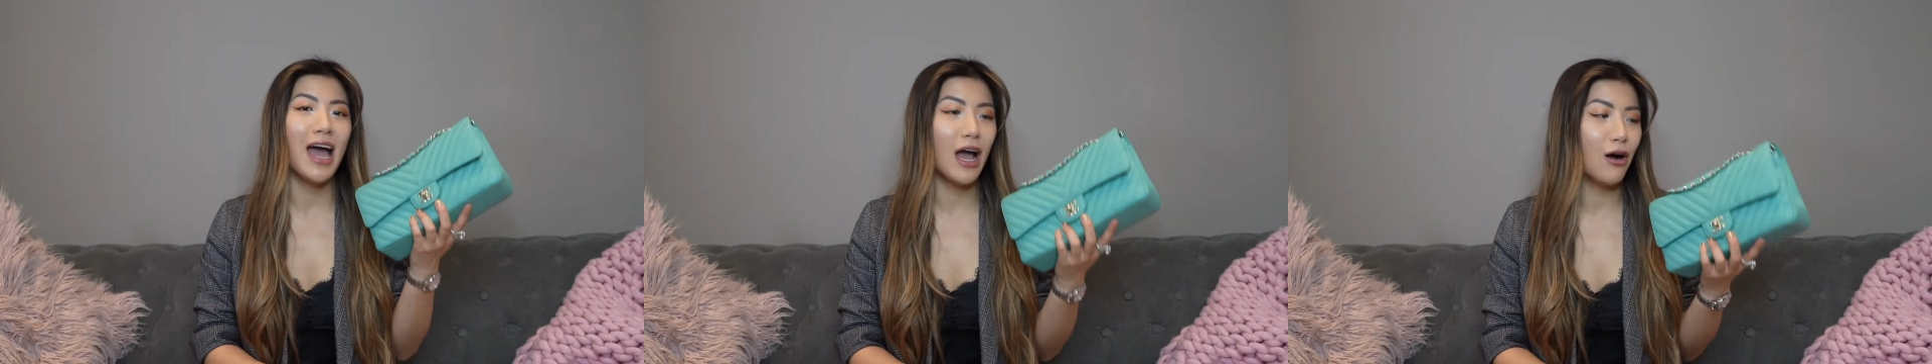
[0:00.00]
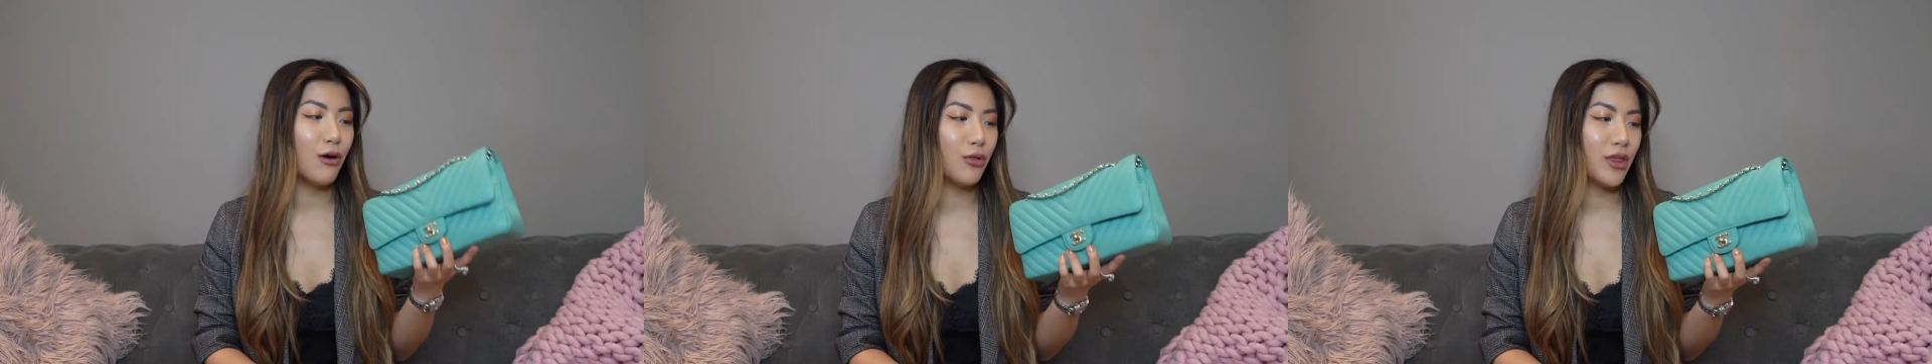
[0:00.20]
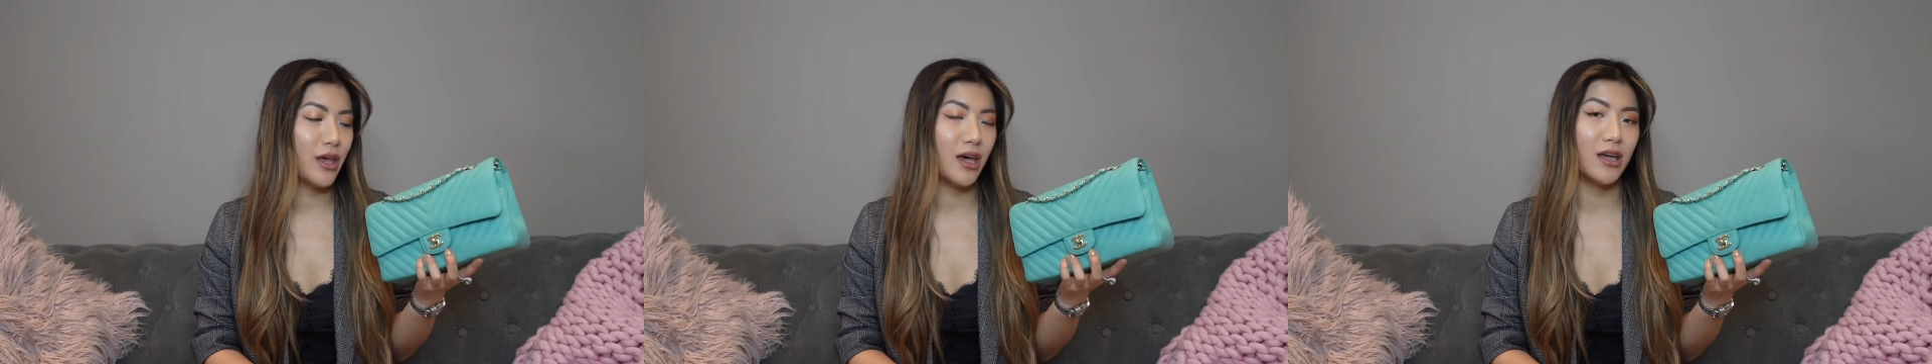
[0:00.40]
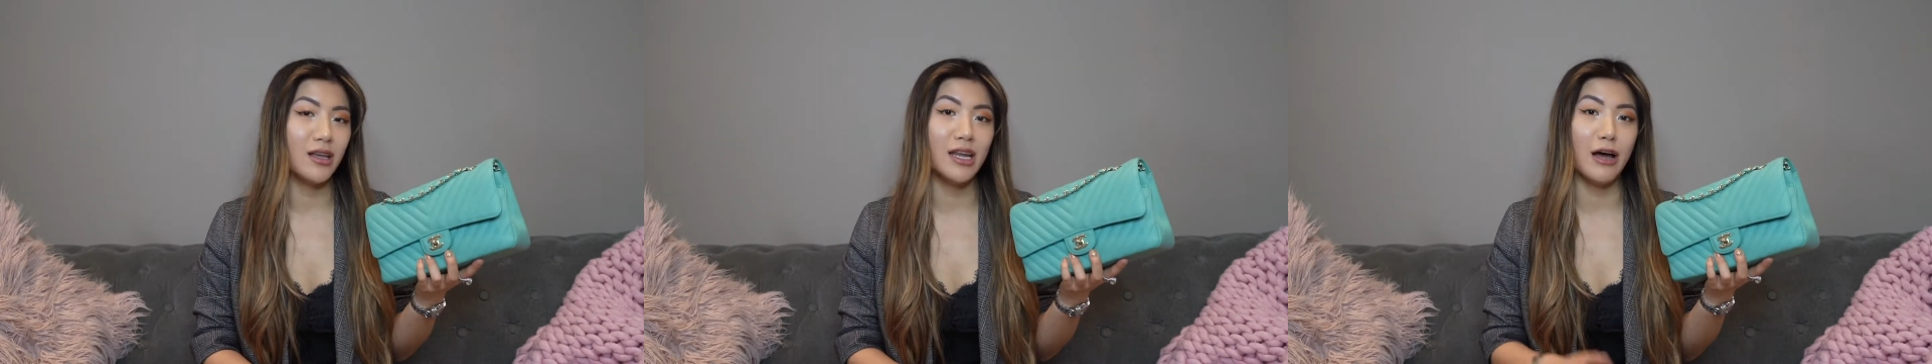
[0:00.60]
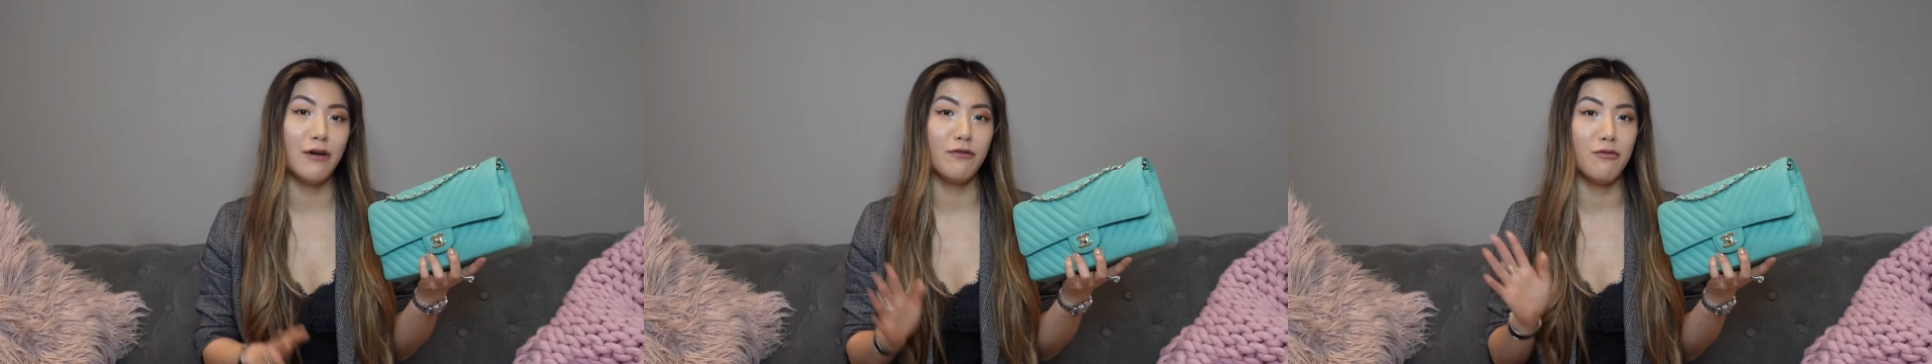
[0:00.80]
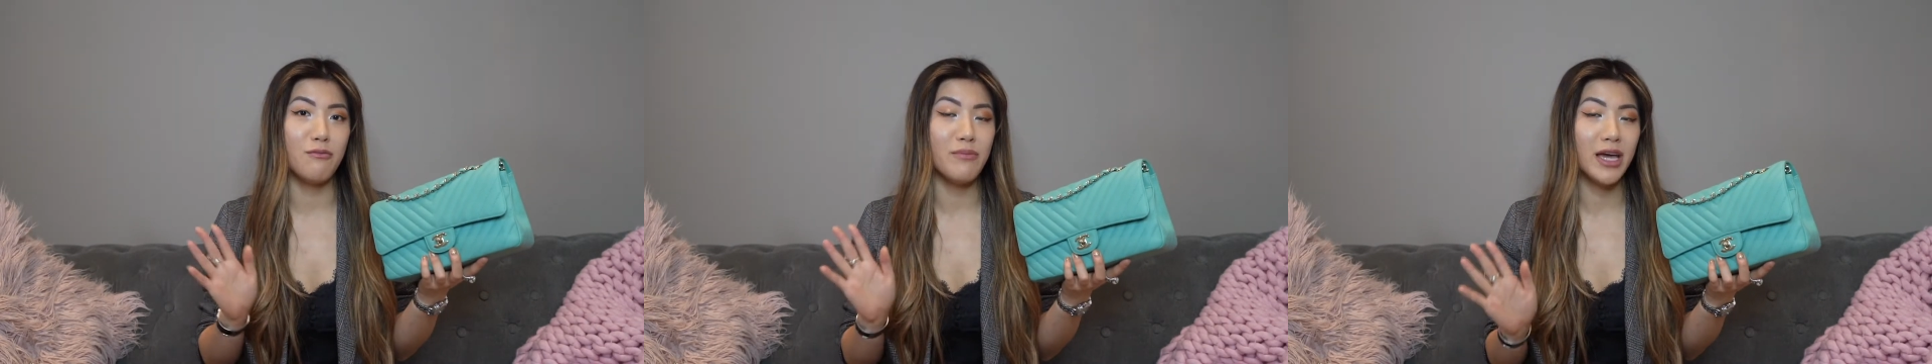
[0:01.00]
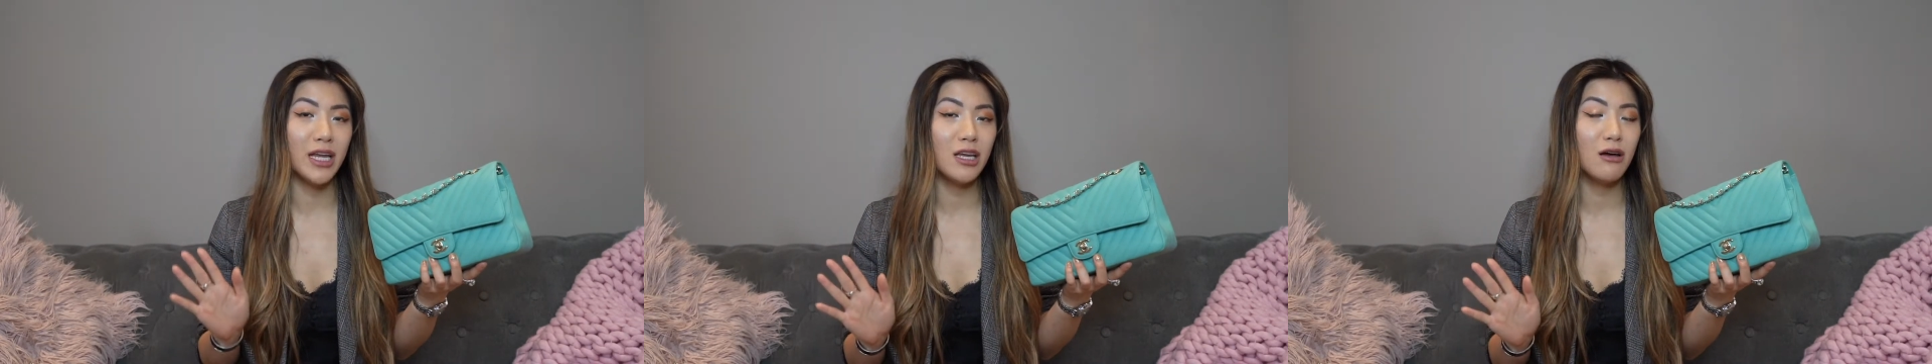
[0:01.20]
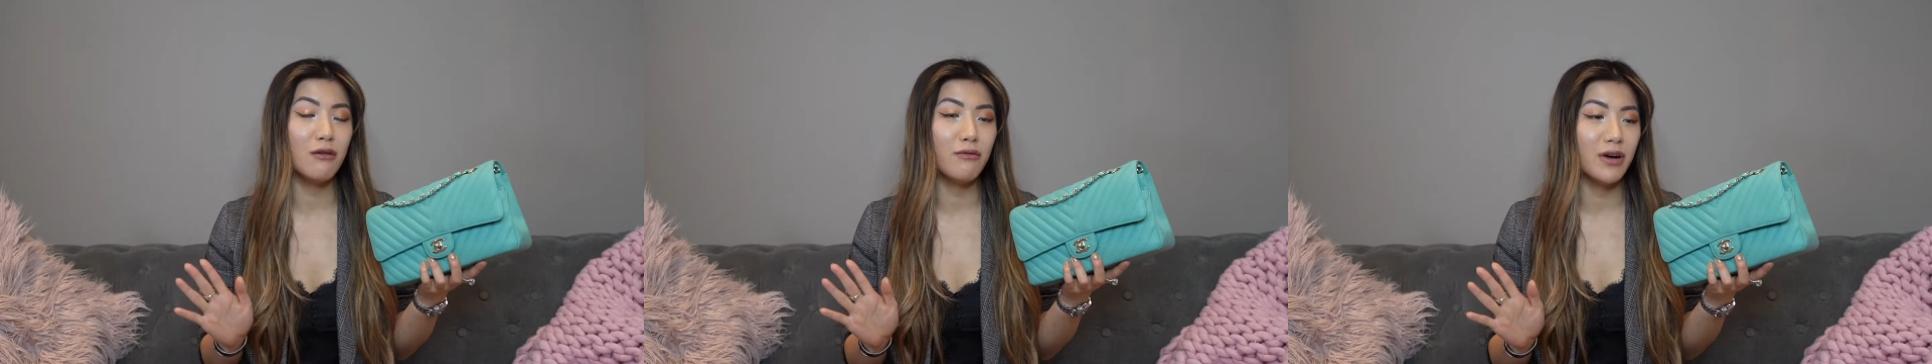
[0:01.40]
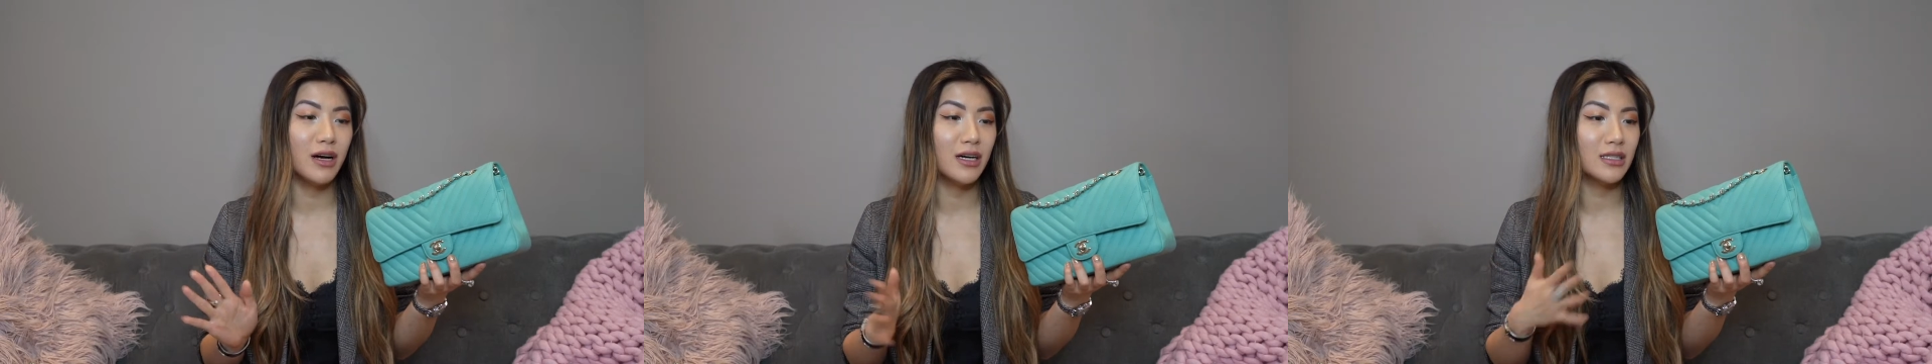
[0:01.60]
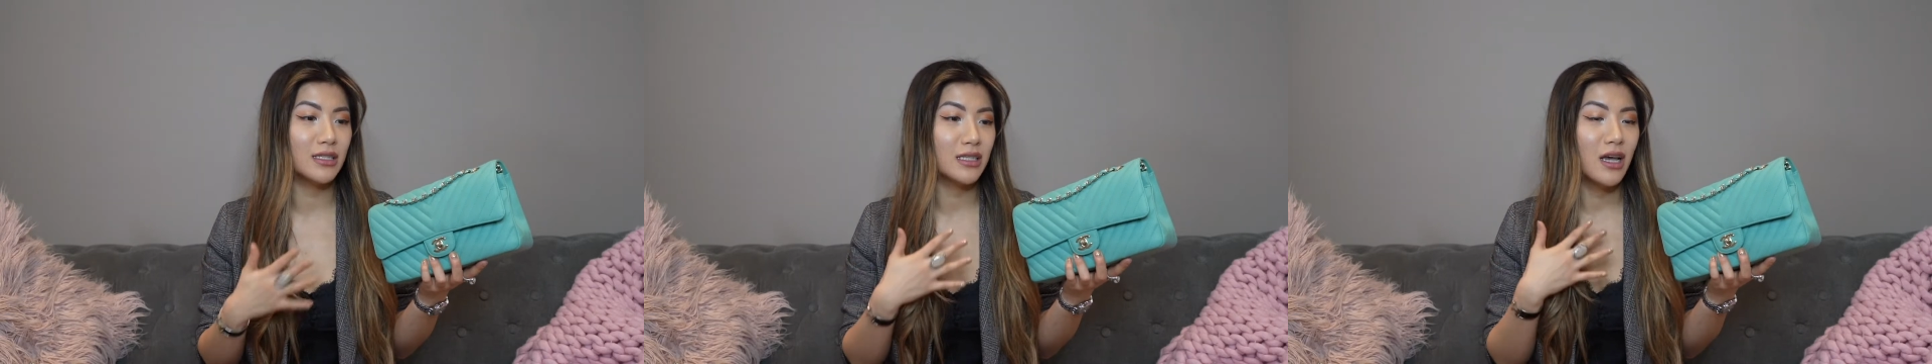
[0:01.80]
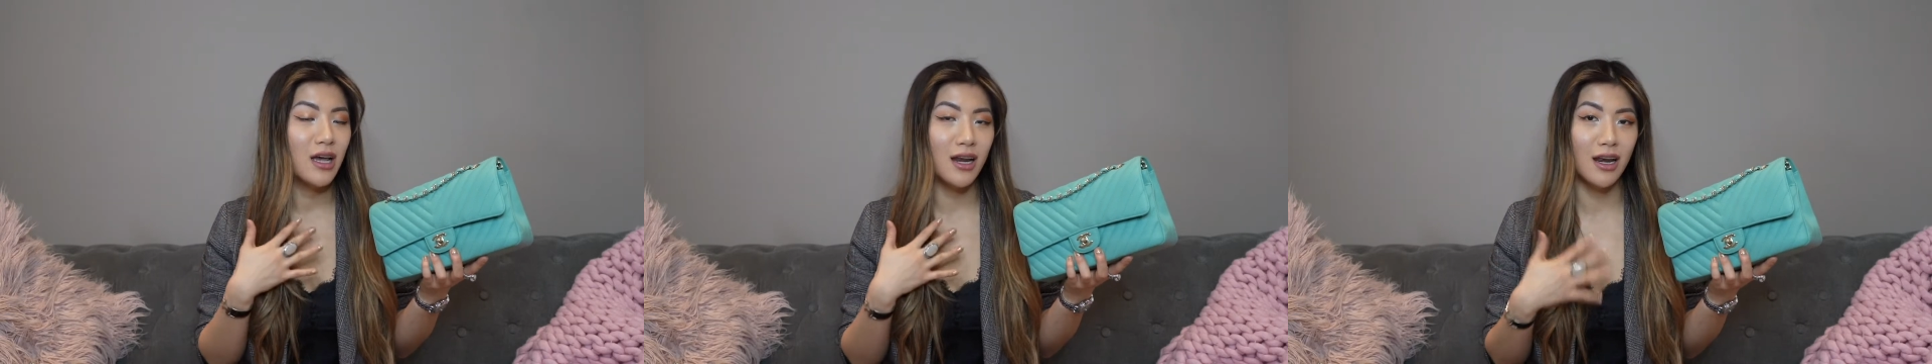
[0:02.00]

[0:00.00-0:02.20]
out there. Now for many of us